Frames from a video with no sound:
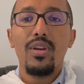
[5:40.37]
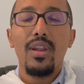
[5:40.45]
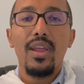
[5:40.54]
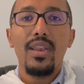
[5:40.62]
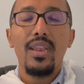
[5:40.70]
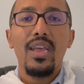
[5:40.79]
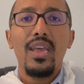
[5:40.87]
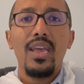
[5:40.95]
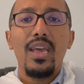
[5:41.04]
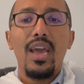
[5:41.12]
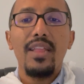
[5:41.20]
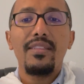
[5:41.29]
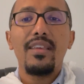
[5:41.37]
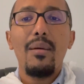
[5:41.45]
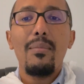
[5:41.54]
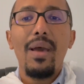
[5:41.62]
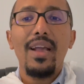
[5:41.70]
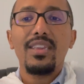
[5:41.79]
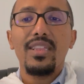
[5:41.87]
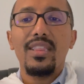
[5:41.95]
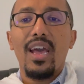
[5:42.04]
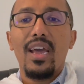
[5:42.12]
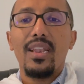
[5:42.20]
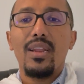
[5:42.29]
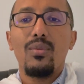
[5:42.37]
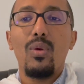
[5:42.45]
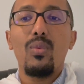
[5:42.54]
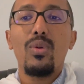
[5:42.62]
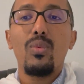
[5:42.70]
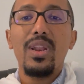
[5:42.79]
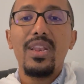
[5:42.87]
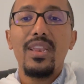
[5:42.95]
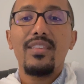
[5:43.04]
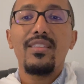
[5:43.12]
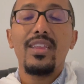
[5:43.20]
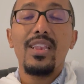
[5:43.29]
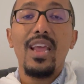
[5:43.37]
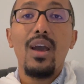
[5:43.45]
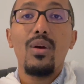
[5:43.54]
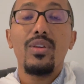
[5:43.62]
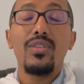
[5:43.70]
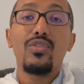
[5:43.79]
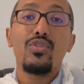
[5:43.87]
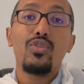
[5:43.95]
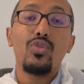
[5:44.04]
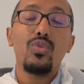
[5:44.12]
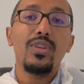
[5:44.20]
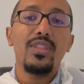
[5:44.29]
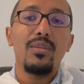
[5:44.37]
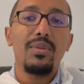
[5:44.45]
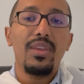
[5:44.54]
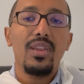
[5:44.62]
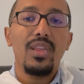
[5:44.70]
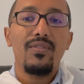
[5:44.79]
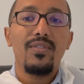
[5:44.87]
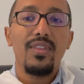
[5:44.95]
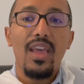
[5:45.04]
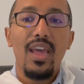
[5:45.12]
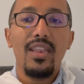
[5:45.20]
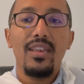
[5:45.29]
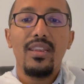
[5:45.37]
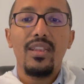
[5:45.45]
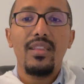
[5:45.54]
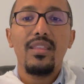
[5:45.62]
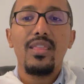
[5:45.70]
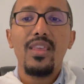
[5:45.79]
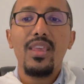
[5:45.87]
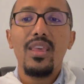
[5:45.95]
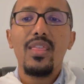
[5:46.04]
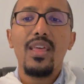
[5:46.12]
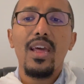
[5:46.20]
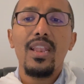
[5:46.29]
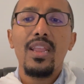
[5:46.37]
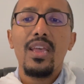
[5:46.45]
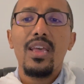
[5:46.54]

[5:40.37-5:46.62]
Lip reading: and to imagine that what we're witnessing now is truly the beginning of the end, and to think that